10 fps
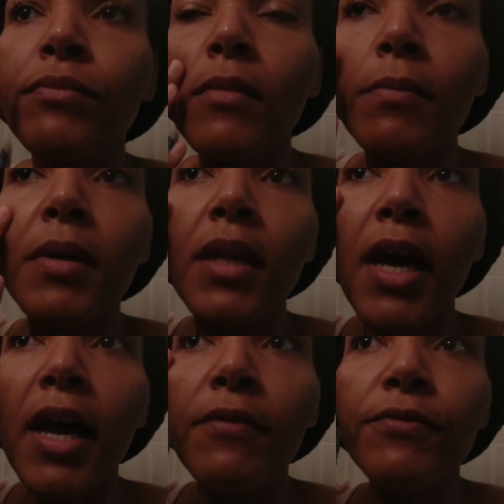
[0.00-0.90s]

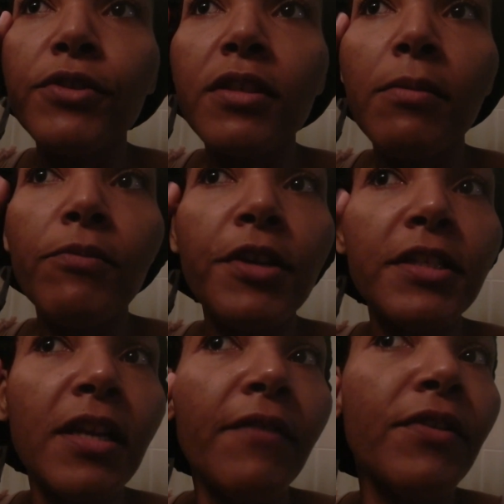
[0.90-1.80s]
But for some
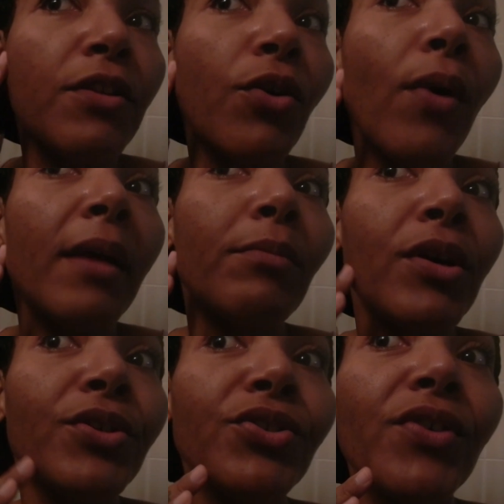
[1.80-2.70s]
reason, I feel quite
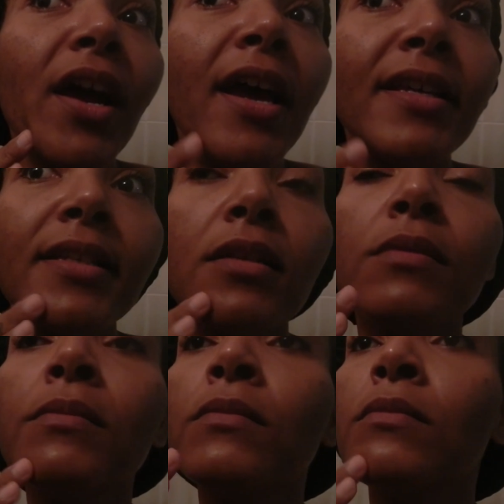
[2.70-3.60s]
moisturized.
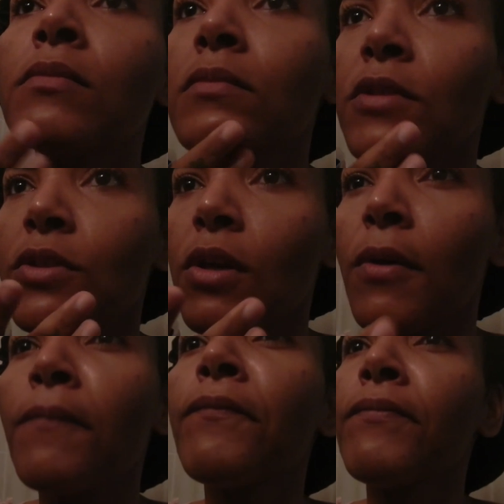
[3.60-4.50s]

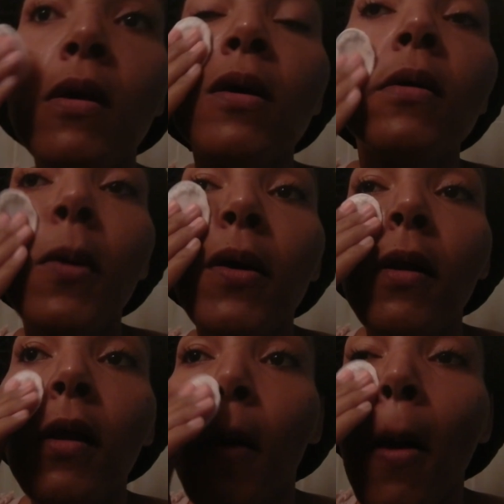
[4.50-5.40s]
So I'm
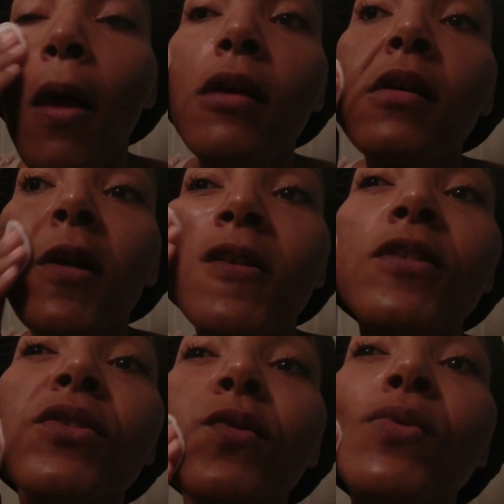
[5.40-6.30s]
gonna kind of
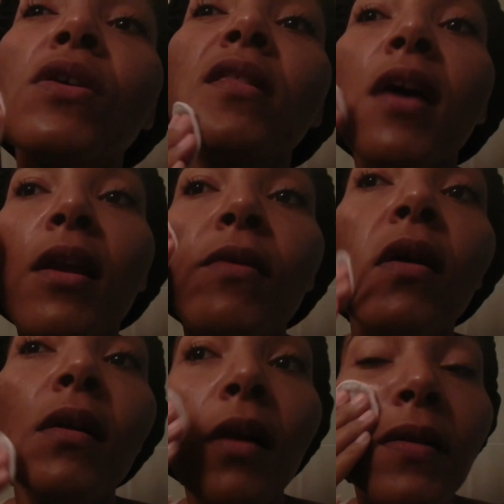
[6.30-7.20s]
swirl that
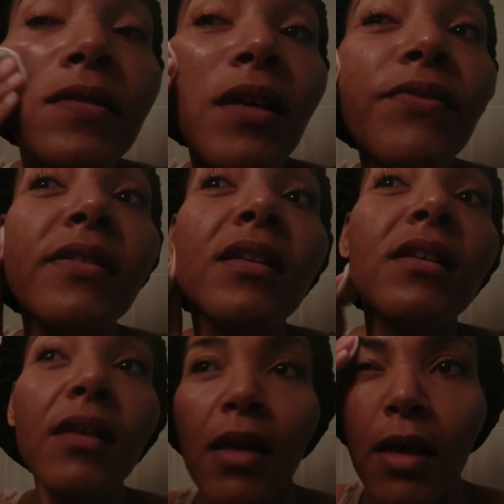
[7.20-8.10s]
around. I
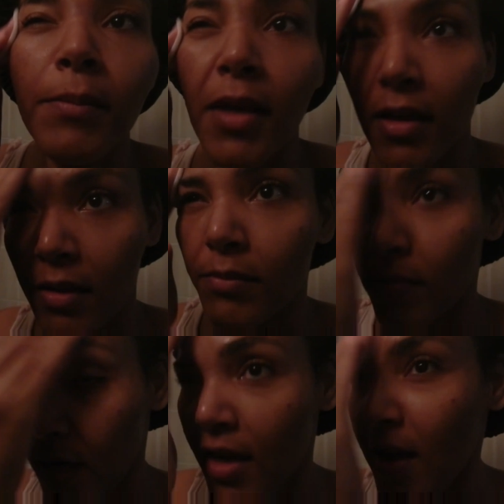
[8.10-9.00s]
definitely am getting
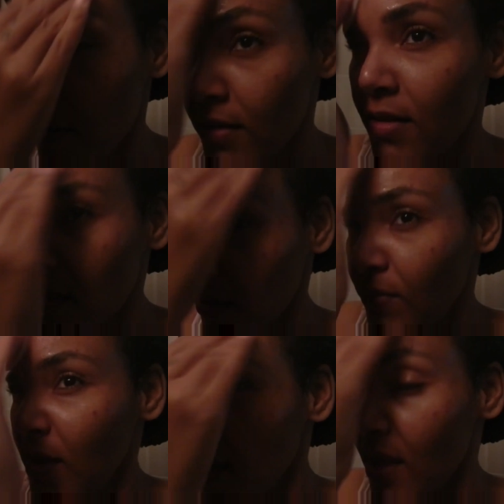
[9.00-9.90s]
breakouts this
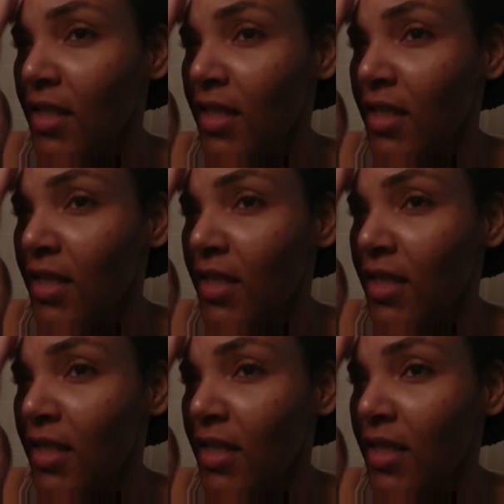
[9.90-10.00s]
week.